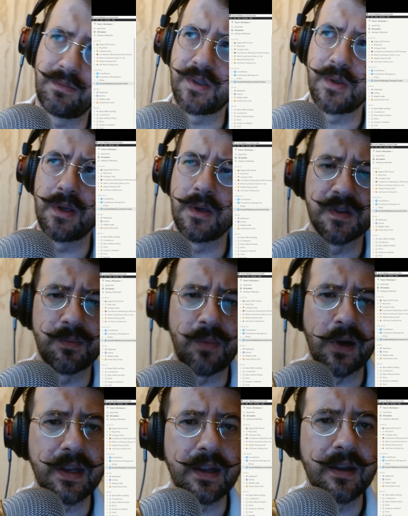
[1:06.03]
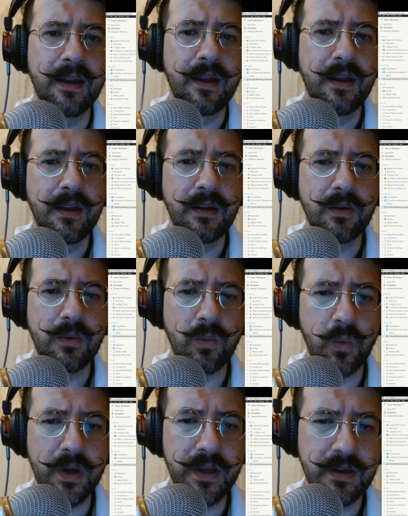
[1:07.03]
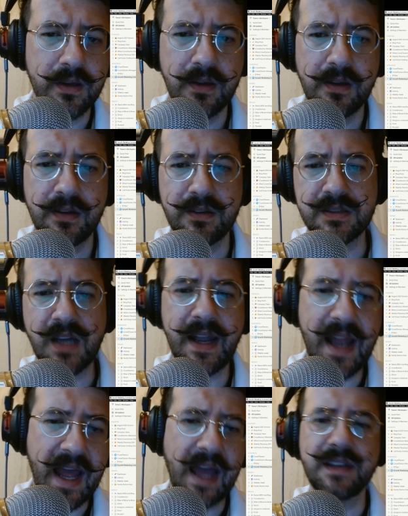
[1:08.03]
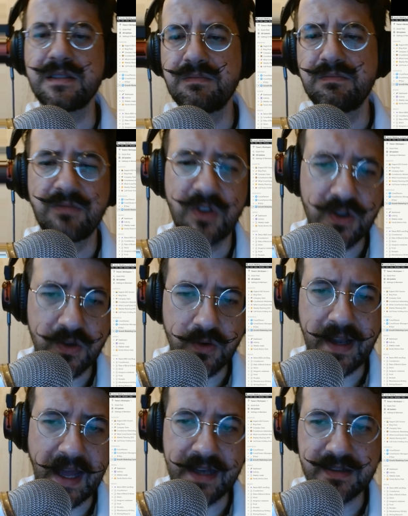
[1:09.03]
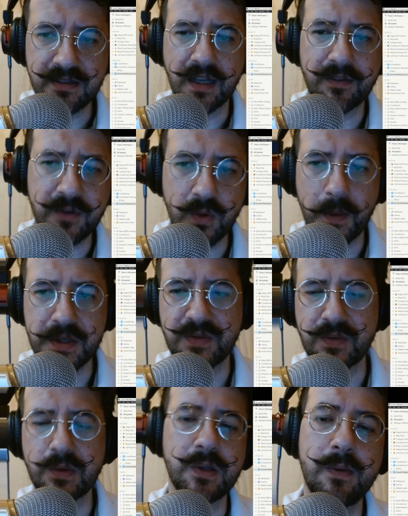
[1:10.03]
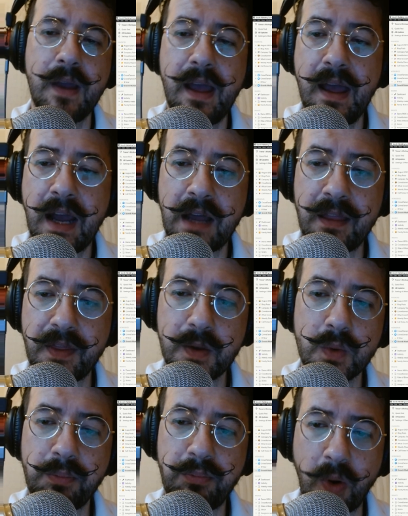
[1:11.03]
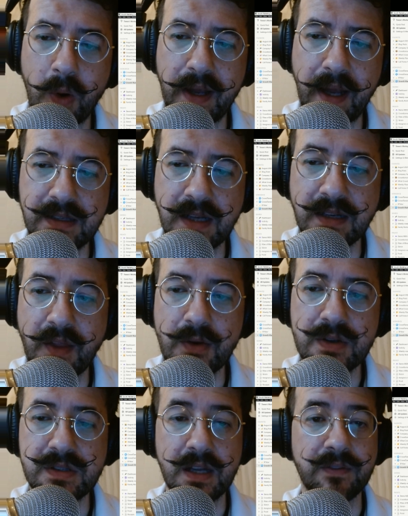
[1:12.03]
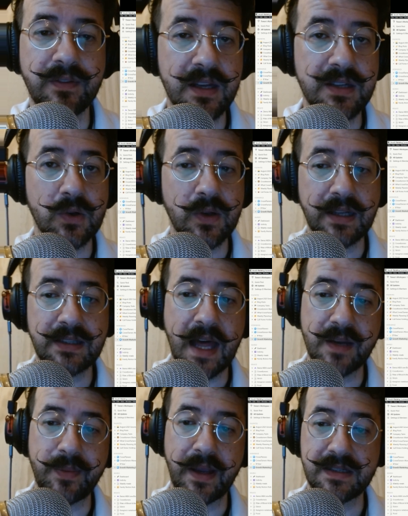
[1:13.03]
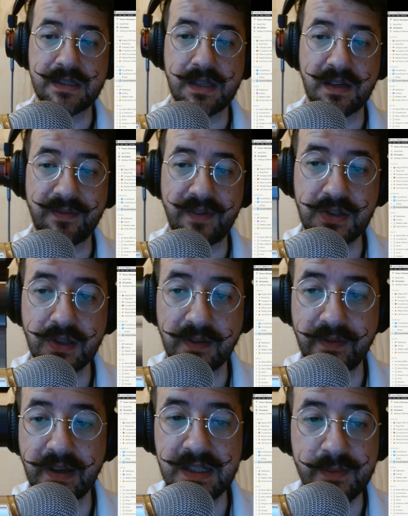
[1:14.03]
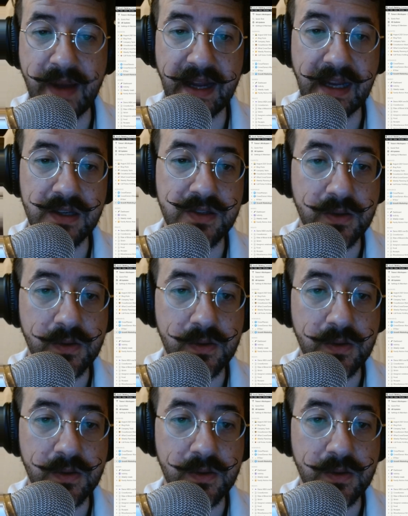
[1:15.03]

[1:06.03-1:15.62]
years of marketing, would design ads, create ads, and kind of do all this for you. And then the reporting is another set of interlinked databases that eventually feeds back into